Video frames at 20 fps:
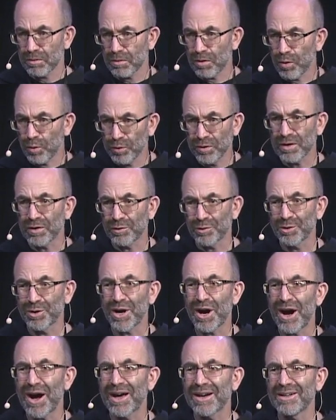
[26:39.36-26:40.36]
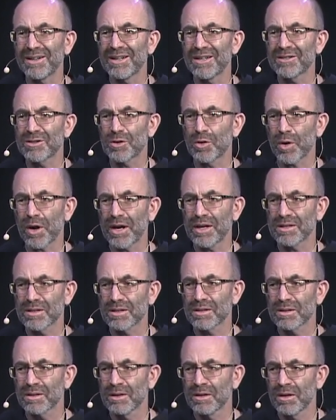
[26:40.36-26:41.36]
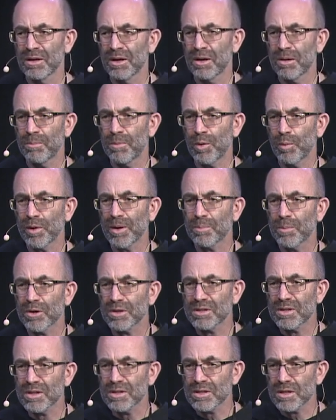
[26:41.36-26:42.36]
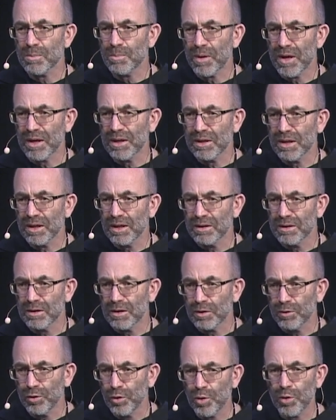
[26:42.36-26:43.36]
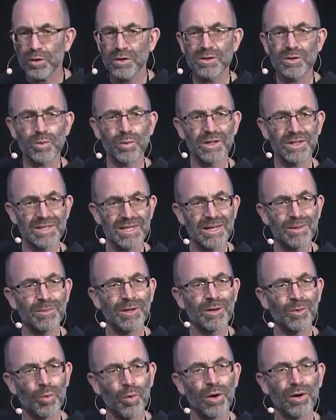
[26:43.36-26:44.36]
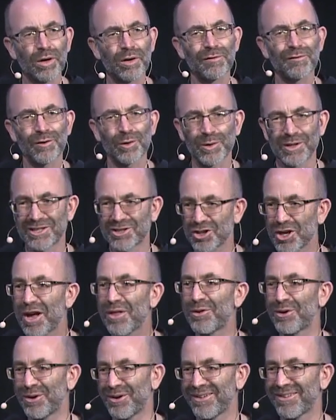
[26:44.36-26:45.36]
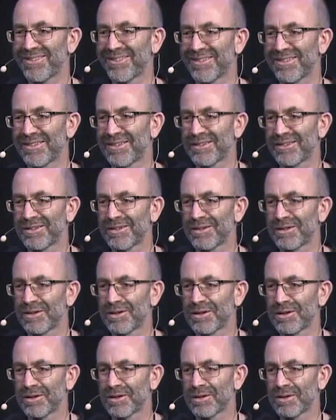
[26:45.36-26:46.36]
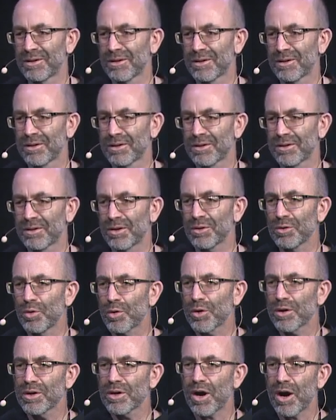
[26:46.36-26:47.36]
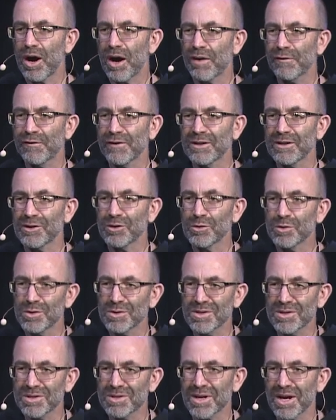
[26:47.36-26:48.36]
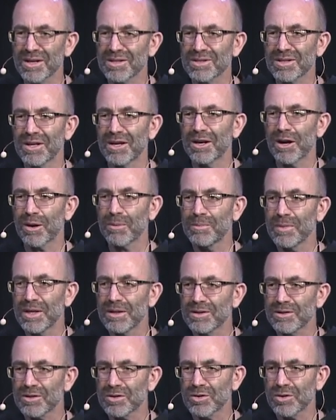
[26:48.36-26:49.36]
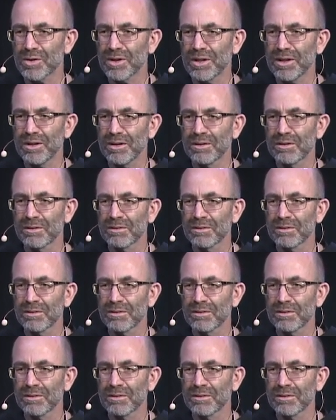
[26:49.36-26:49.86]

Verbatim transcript: only through God and His grace, but we participate in the Lord's redeeming work for each other. The Lord often uses us in our ministry